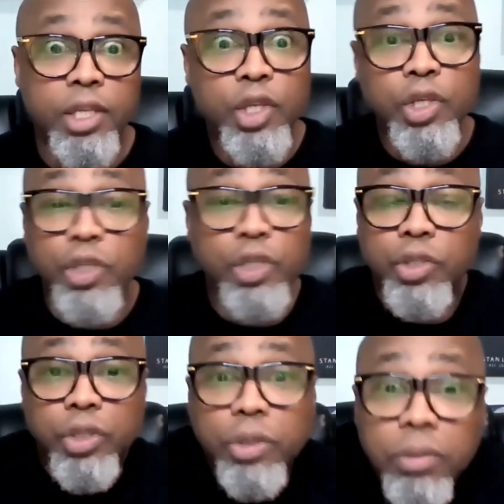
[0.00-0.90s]
You
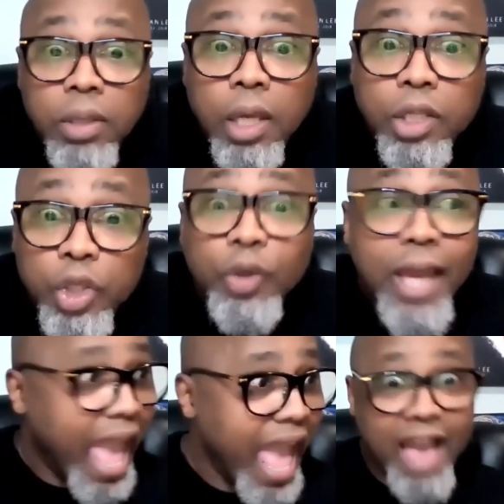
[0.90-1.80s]
you
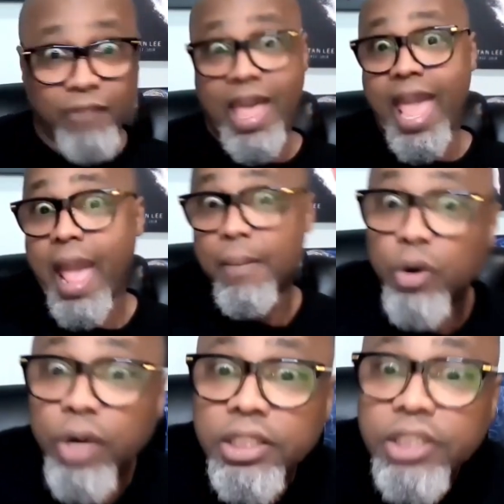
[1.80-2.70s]
can have an
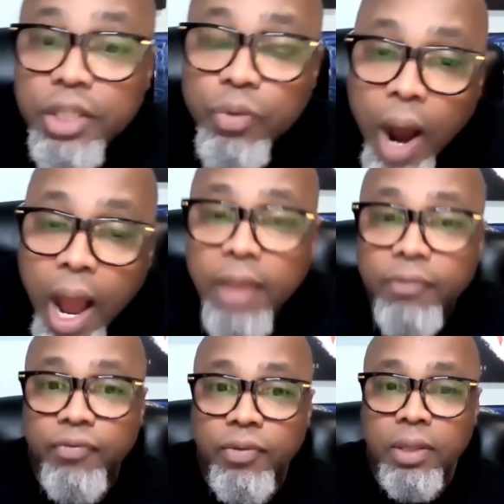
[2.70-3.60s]
Aborigine wife.